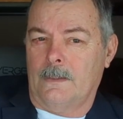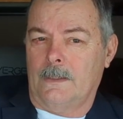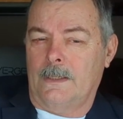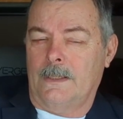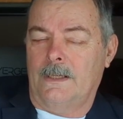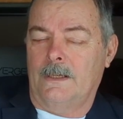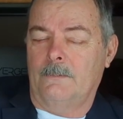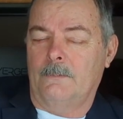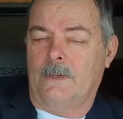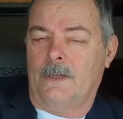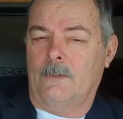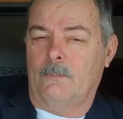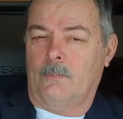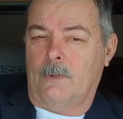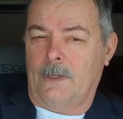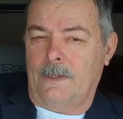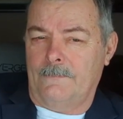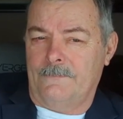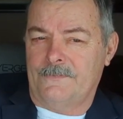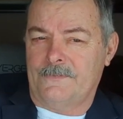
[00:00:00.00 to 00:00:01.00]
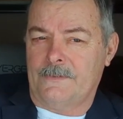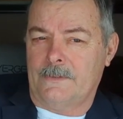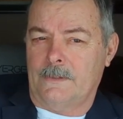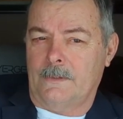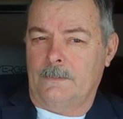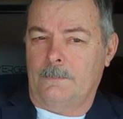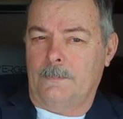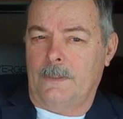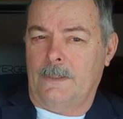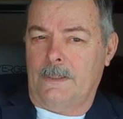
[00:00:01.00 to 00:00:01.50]
Get in my wife's
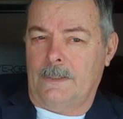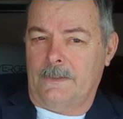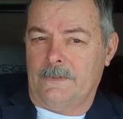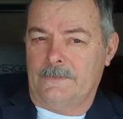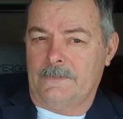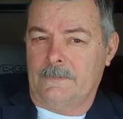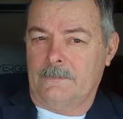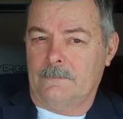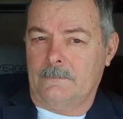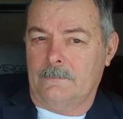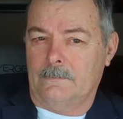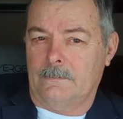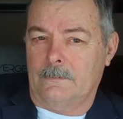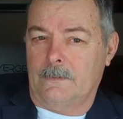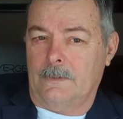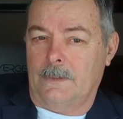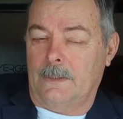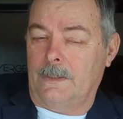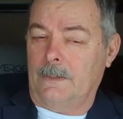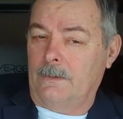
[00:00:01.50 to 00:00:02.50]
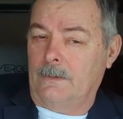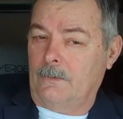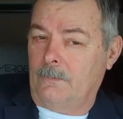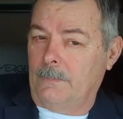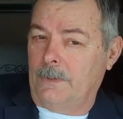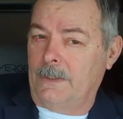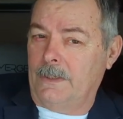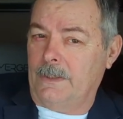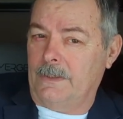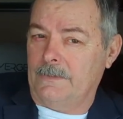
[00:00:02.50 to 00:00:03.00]
meetings. Get in our
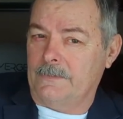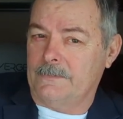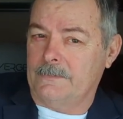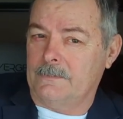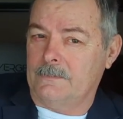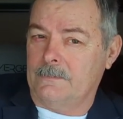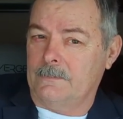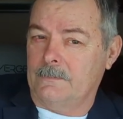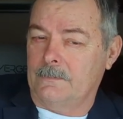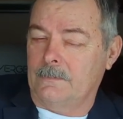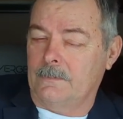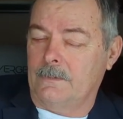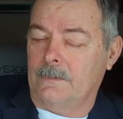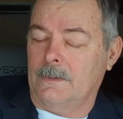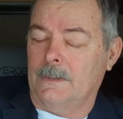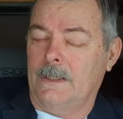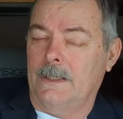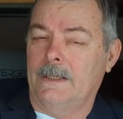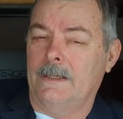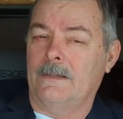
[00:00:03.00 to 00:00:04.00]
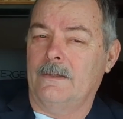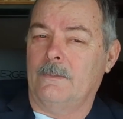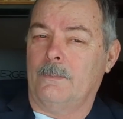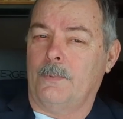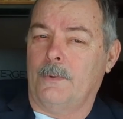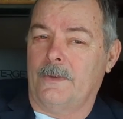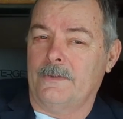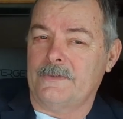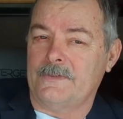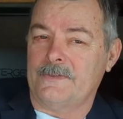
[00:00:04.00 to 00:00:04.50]
meetings. Get in the
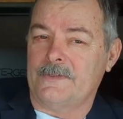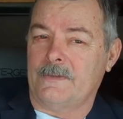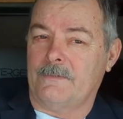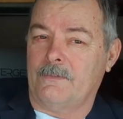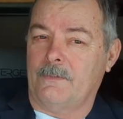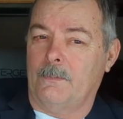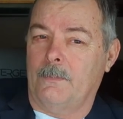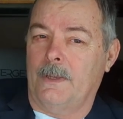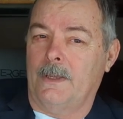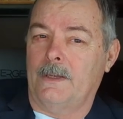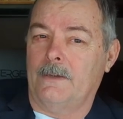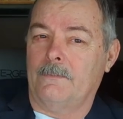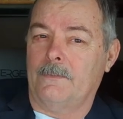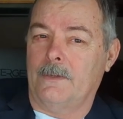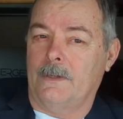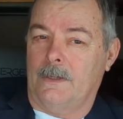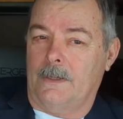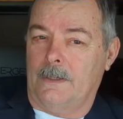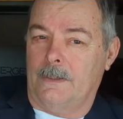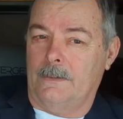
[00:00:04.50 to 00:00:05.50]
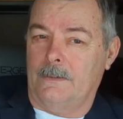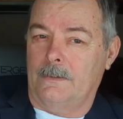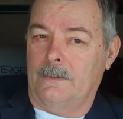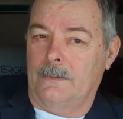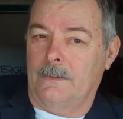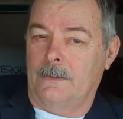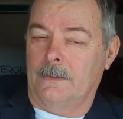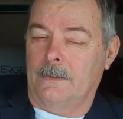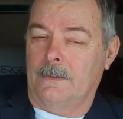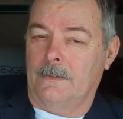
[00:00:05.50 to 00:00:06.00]
presence of the man of God.
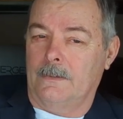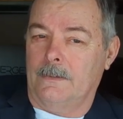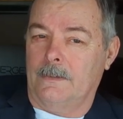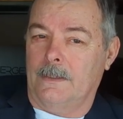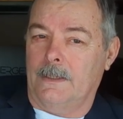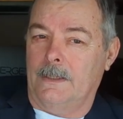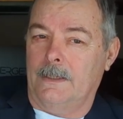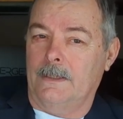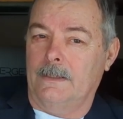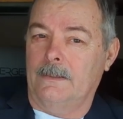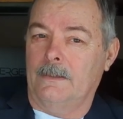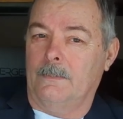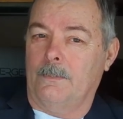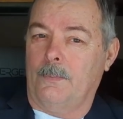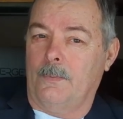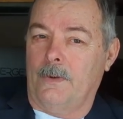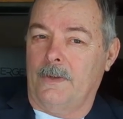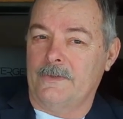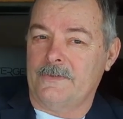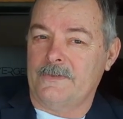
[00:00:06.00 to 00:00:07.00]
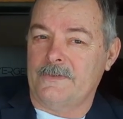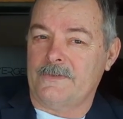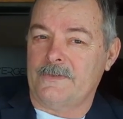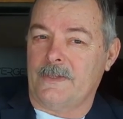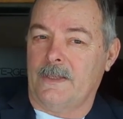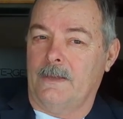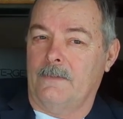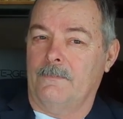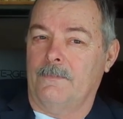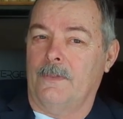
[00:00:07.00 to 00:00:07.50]
Get in the presence
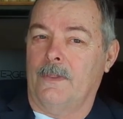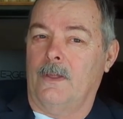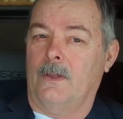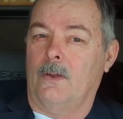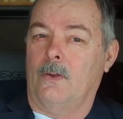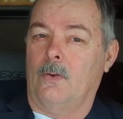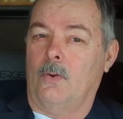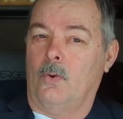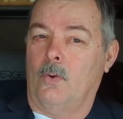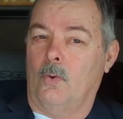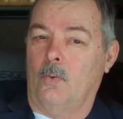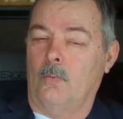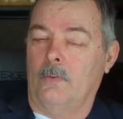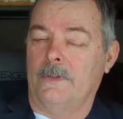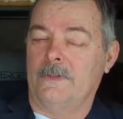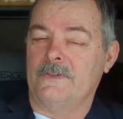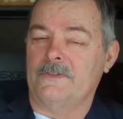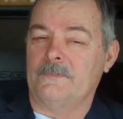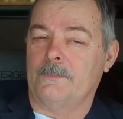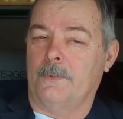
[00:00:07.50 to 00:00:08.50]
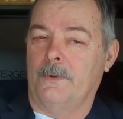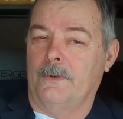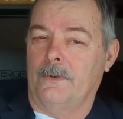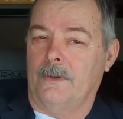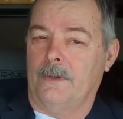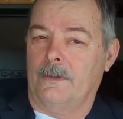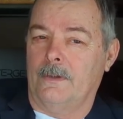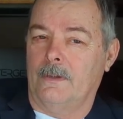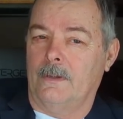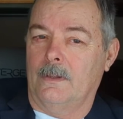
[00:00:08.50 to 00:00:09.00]
of the Holy
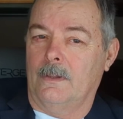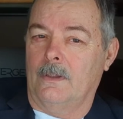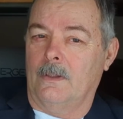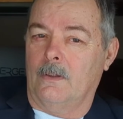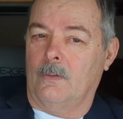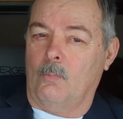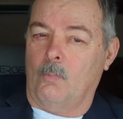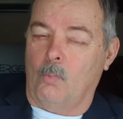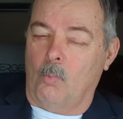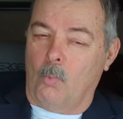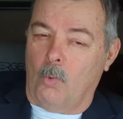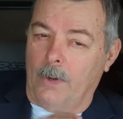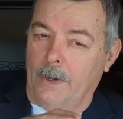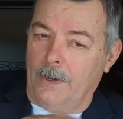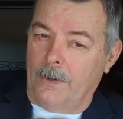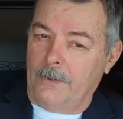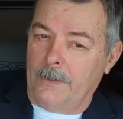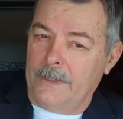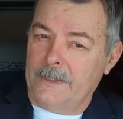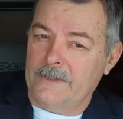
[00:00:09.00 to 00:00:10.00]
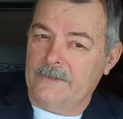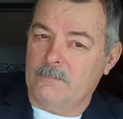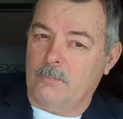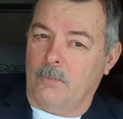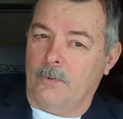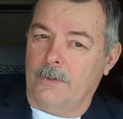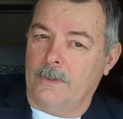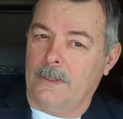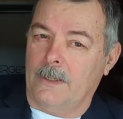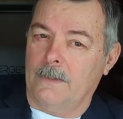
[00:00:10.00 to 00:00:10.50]
Spirit where he's
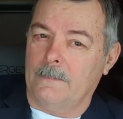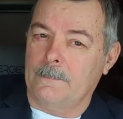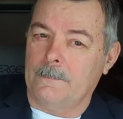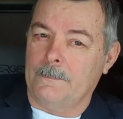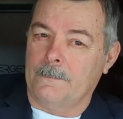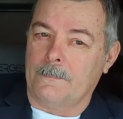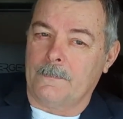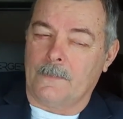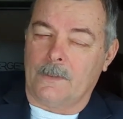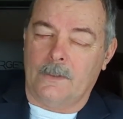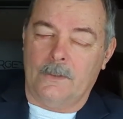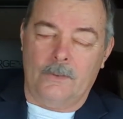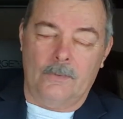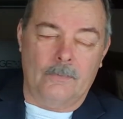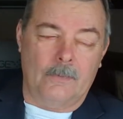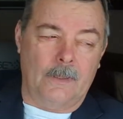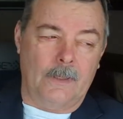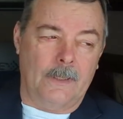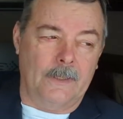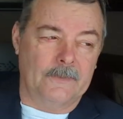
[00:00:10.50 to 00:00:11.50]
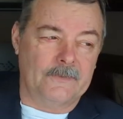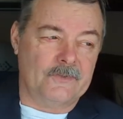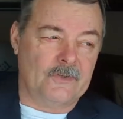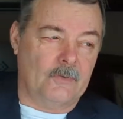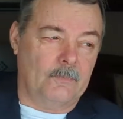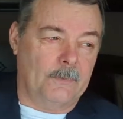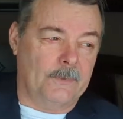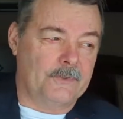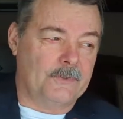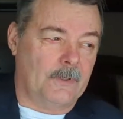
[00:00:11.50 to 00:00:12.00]
working. You can get
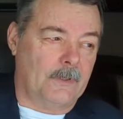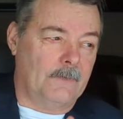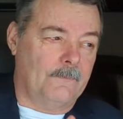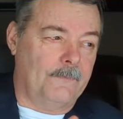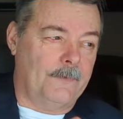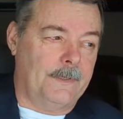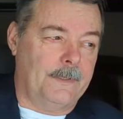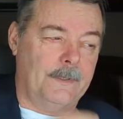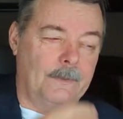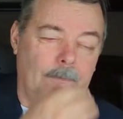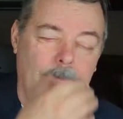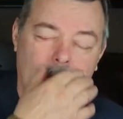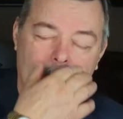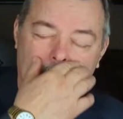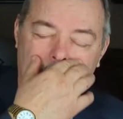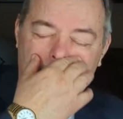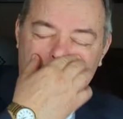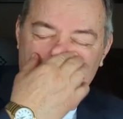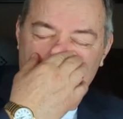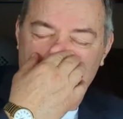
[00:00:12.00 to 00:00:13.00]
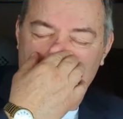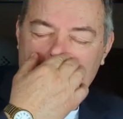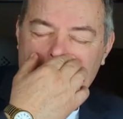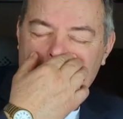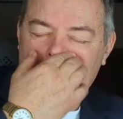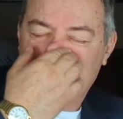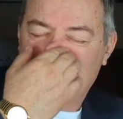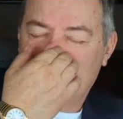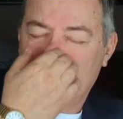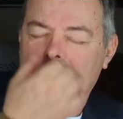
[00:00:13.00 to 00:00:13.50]
so much on a video,
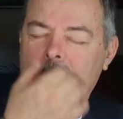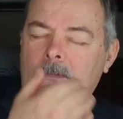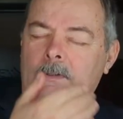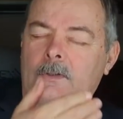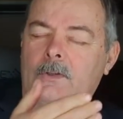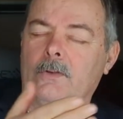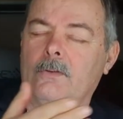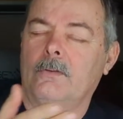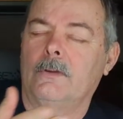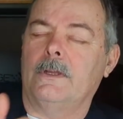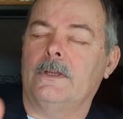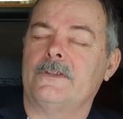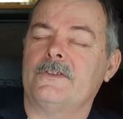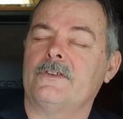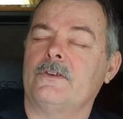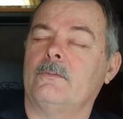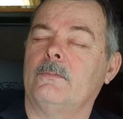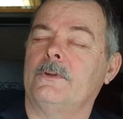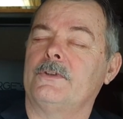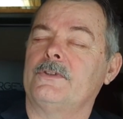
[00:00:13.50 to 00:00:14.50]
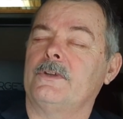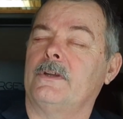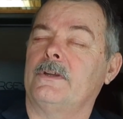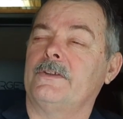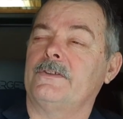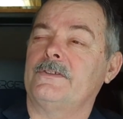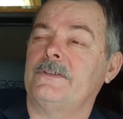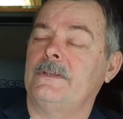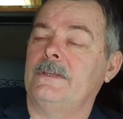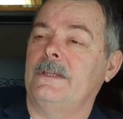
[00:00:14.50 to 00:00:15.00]
you can get so much
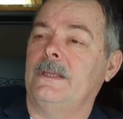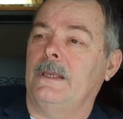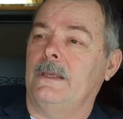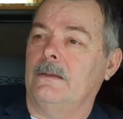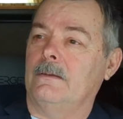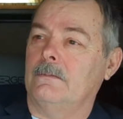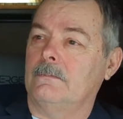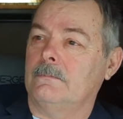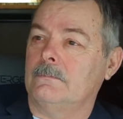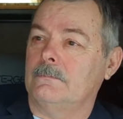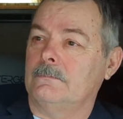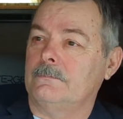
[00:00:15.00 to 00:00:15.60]
on a CD.